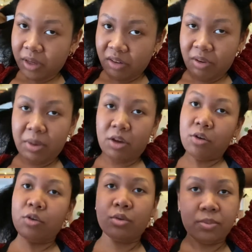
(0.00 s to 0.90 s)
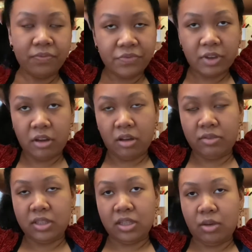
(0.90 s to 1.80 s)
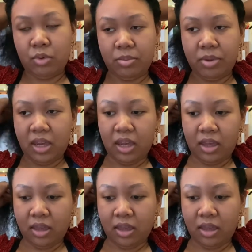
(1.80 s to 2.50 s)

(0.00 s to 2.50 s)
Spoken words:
if I'm at home, I obviously would be